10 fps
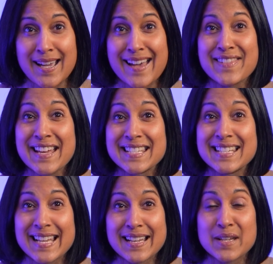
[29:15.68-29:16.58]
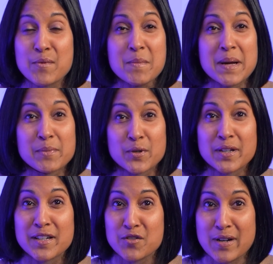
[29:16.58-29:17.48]
And that's exactly what my
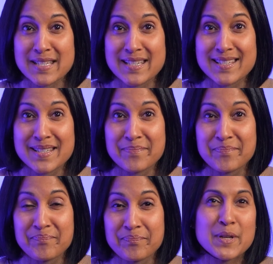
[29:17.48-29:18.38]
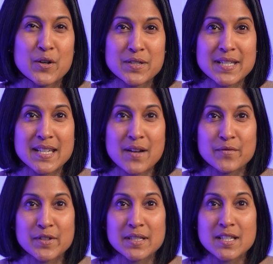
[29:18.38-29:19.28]
book addresses. Beyond
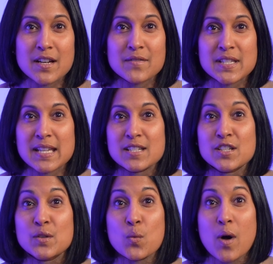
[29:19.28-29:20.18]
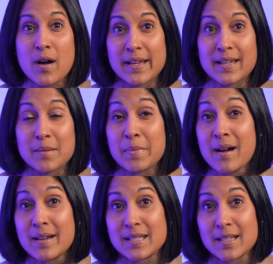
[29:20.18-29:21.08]
Discomfort dives into the why
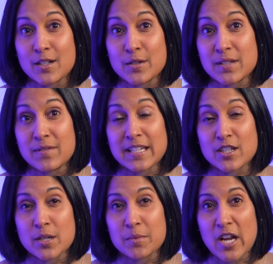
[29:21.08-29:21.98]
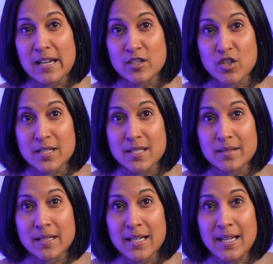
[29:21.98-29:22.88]
behind inclusive leadership
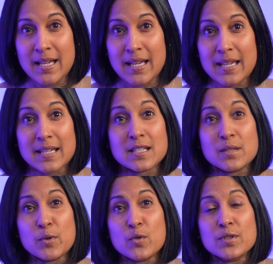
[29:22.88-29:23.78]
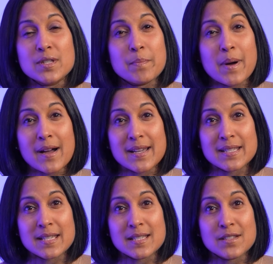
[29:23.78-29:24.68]
challenges. It explores the
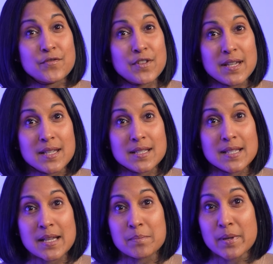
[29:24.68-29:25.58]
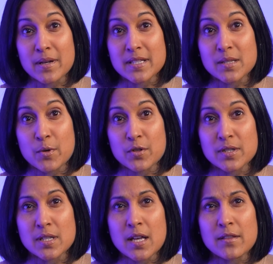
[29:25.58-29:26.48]
biases, fears, and blind
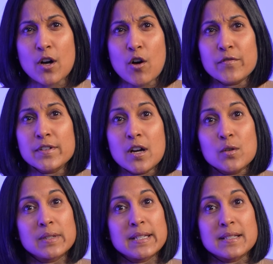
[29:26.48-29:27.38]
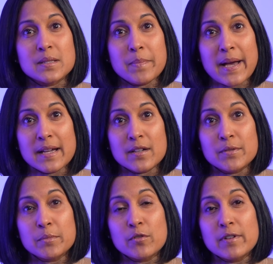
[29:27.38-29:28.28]
spots that often hold leaders back
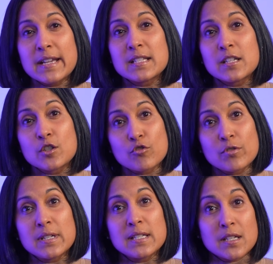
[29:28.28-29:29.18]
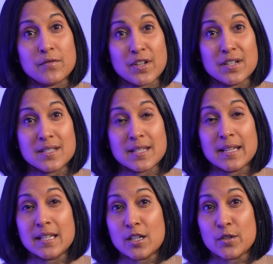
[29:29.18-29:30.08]
from creating truly diverse
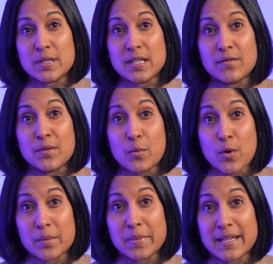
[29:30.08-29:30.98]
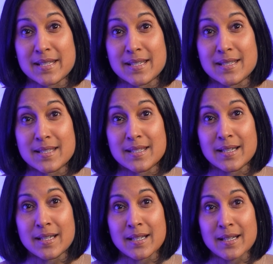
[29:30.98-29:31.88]
and inclusive workplaces.
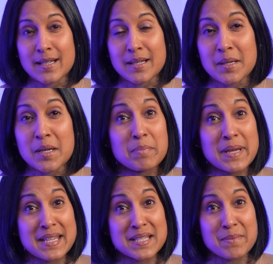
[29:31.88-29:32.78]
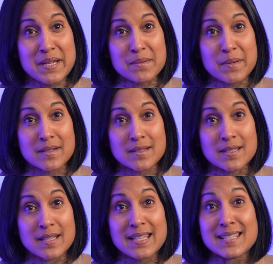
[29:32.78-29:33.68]
But here's the best
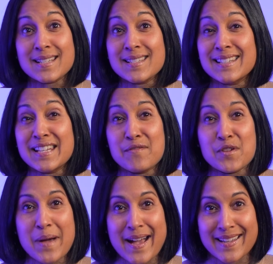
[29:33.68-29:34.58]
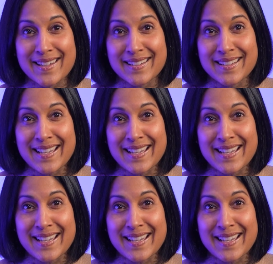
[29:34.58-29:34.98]
part. It doesn't leave you hanging.